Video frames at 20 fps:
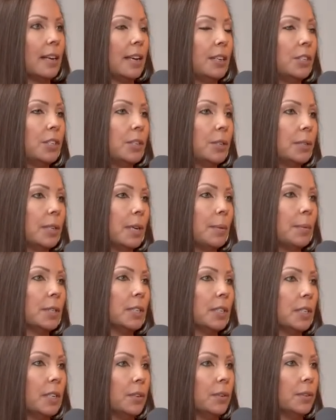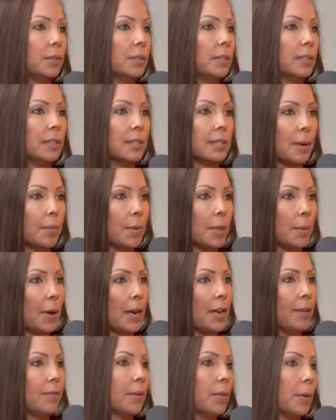and she was able to use some of the
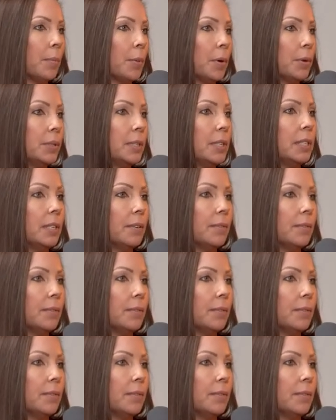money from the proceeds